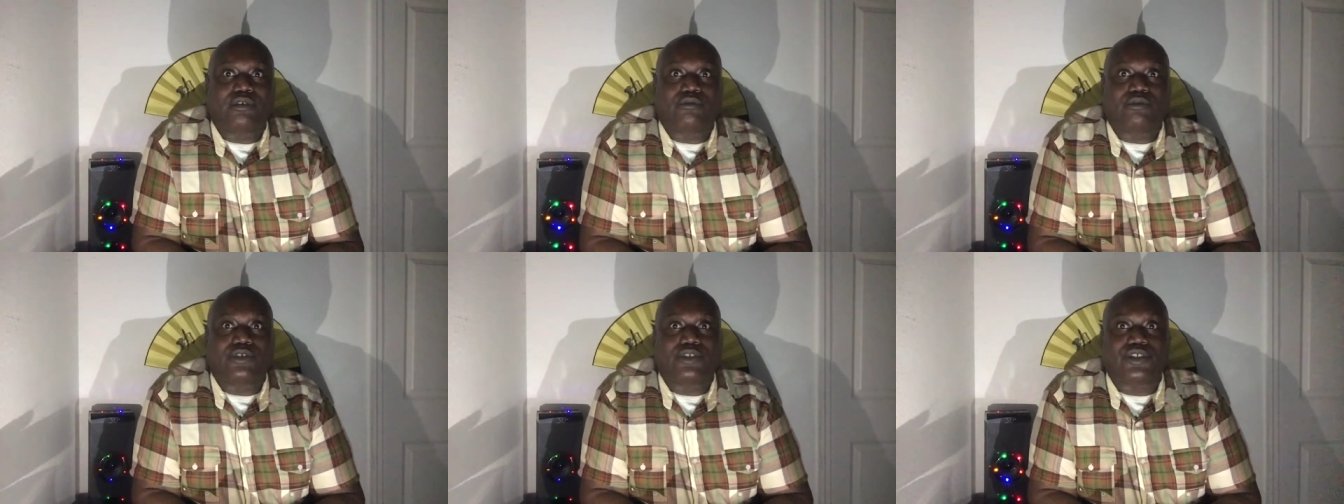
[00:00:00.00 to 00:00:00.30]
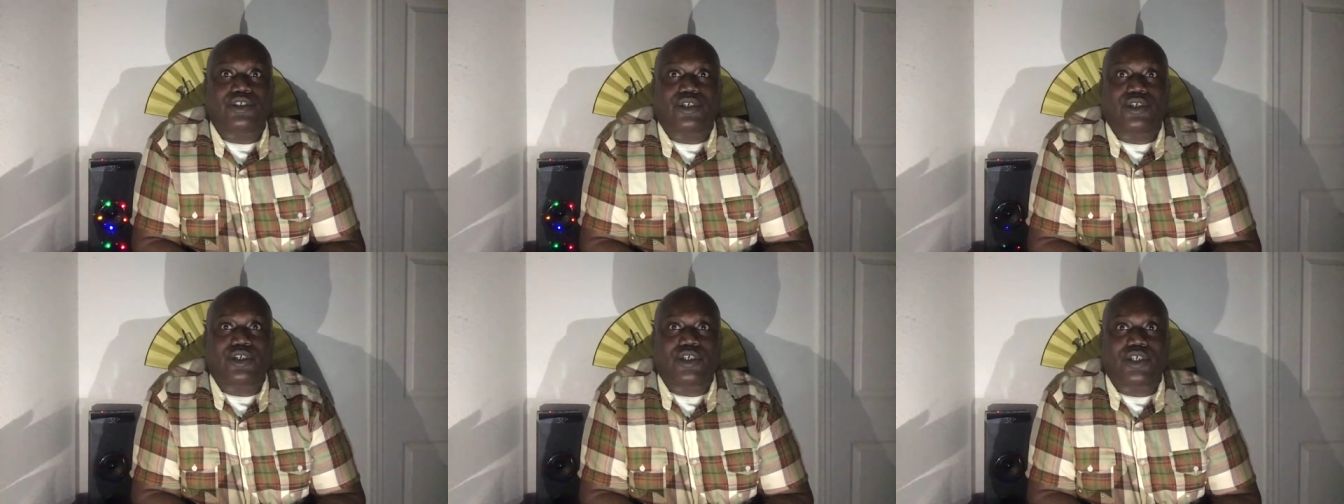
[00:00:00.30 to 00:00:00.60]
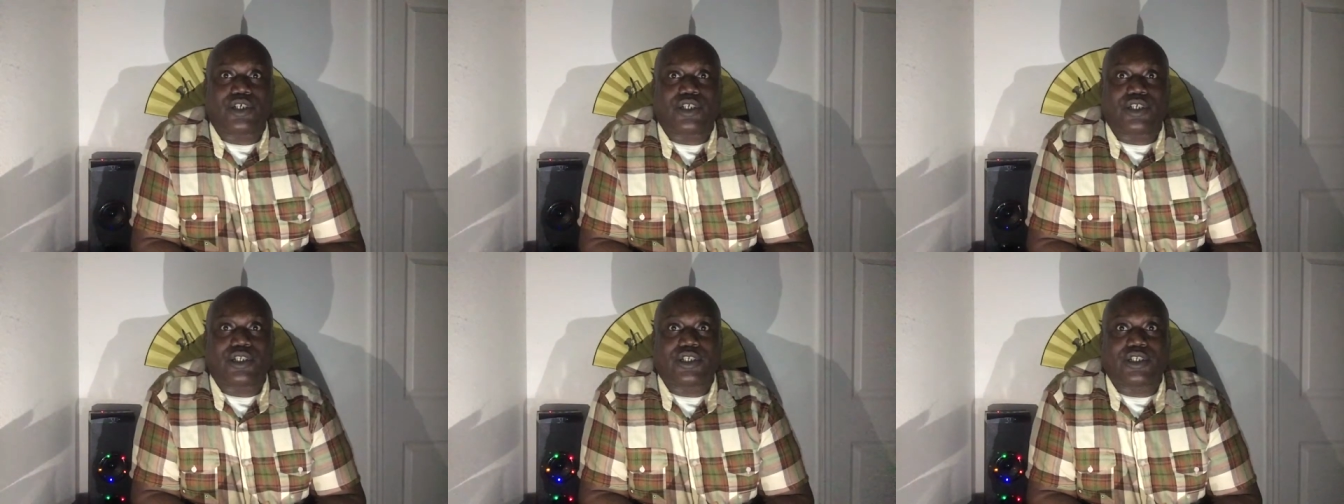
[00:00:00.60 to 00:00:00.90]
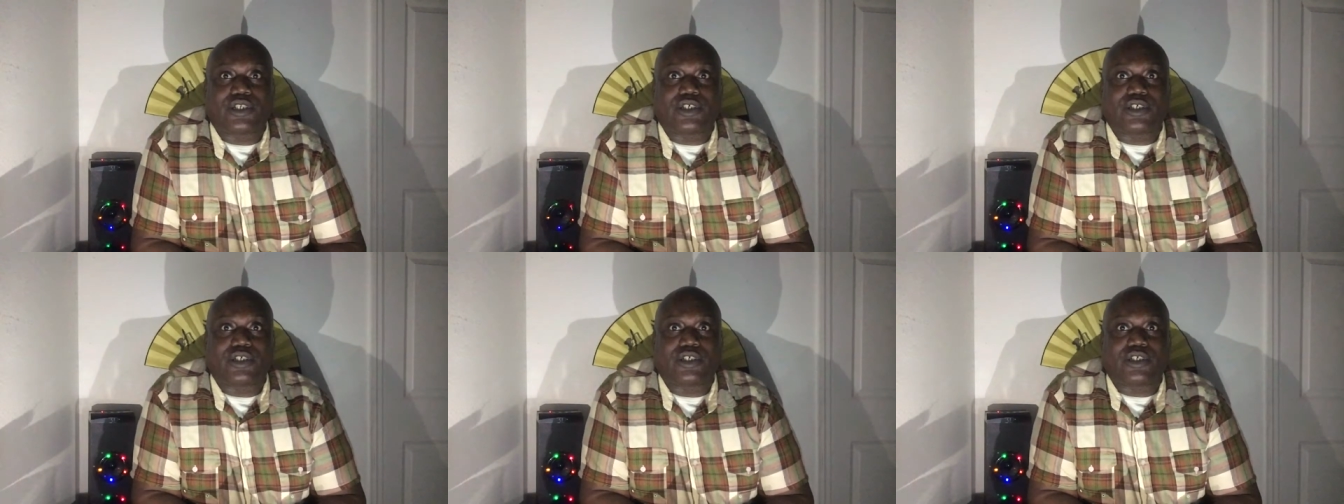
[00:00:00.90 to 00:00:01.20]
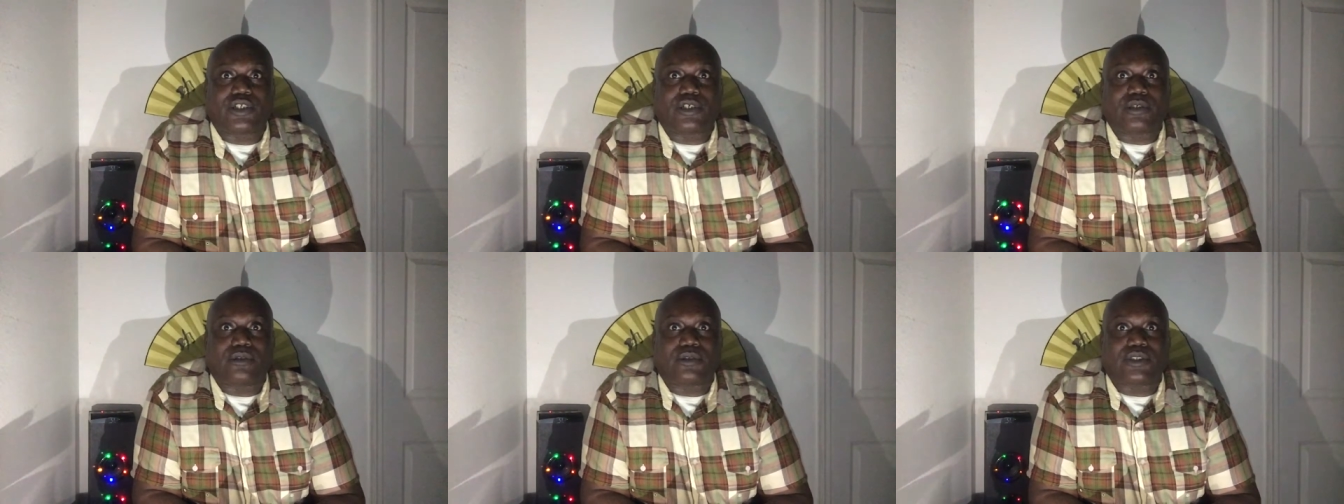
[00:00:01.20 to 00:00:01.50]
What's going on?
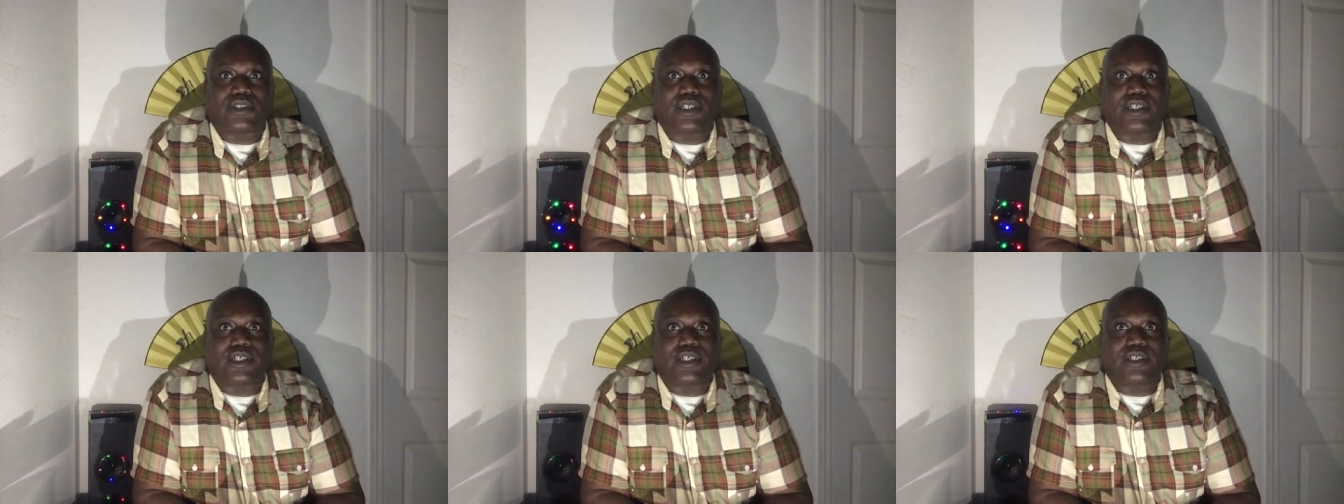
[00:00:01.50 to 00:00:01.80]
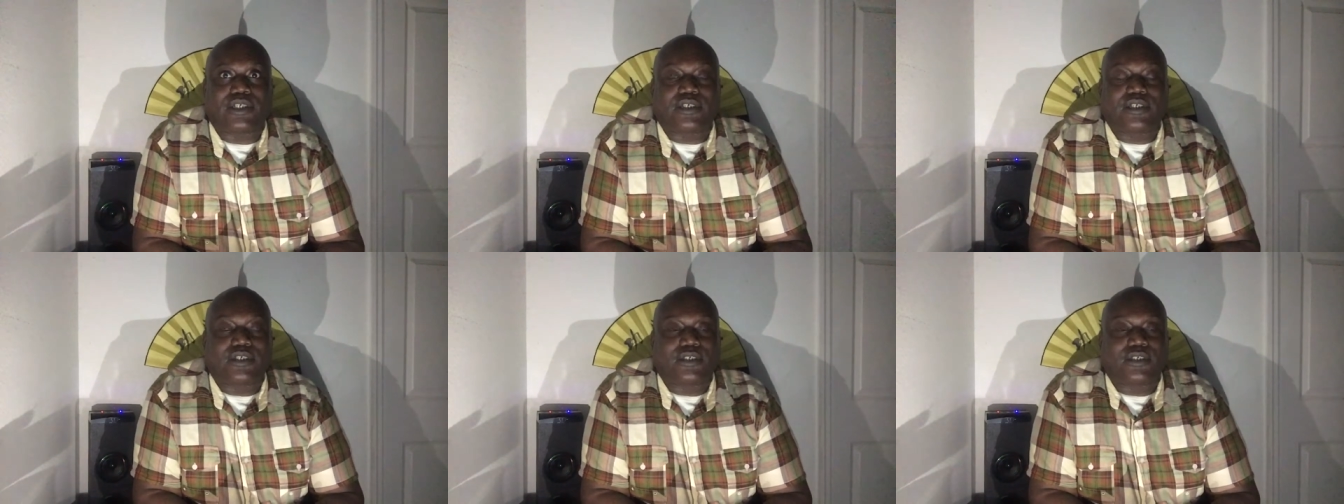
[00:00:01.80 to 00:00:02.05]
You know what I'm saying?